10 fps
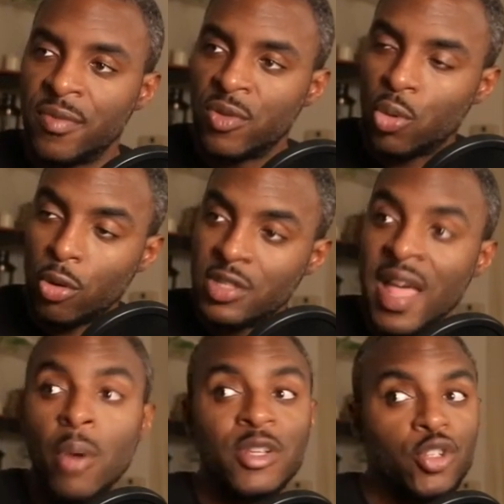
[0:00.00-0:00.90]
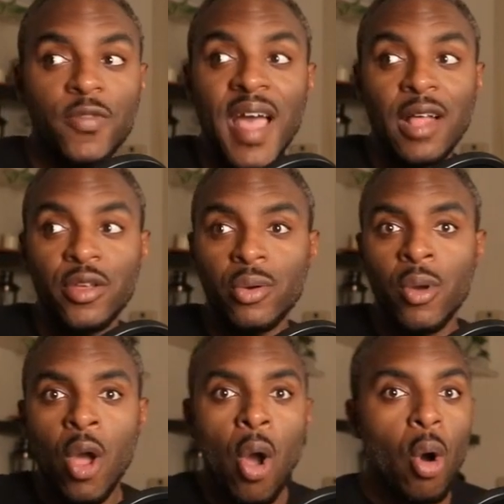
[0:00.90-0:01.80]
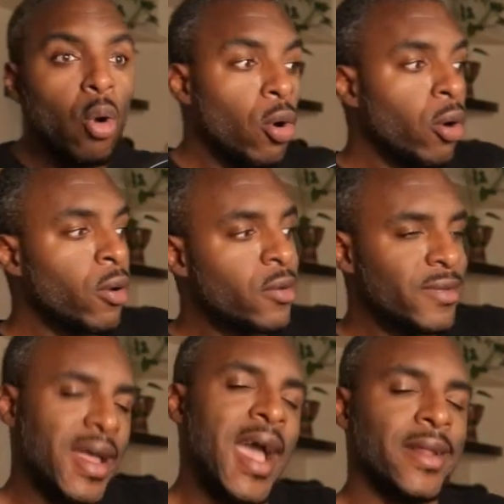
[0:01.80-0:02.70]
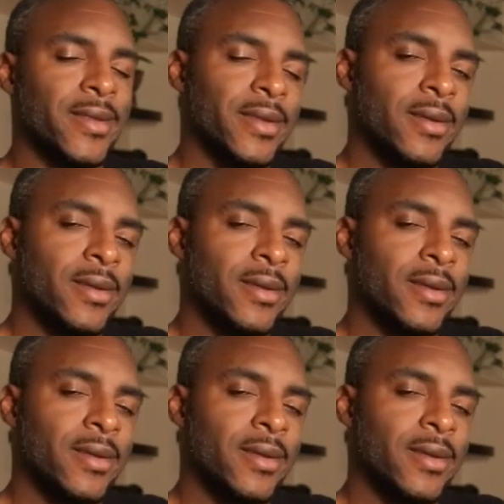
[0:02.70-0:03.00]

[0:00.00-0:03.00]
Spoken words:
towards that which you value, or not.